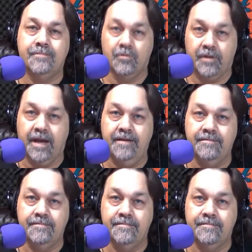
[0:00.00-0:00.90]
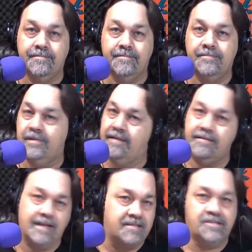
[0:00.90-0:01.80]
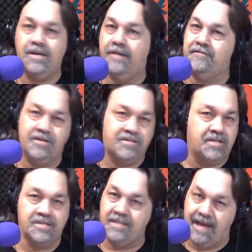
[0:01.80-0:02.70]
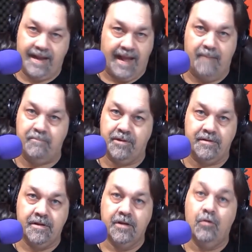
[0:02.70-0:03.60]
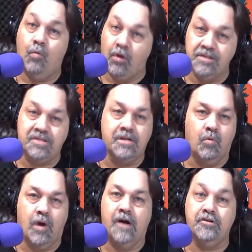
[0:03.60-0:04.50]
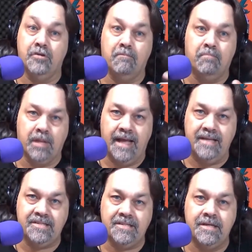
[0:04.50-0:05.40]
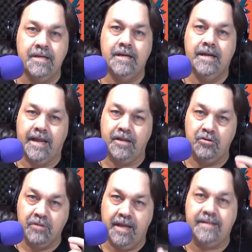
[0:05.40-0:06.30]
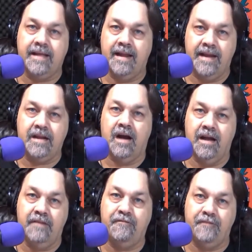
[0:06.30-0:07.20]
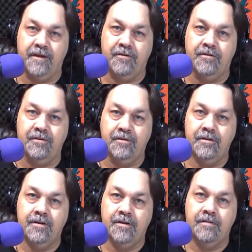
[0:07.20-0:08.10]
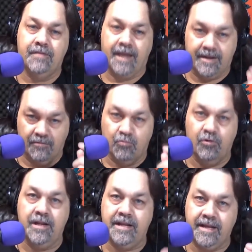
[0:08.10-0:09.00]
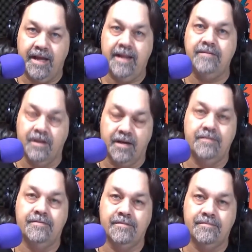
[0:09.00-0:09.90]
Okay? That that stuff just does not happen. Once in a while, you're blessed and you get that iconic figure that can really get it done.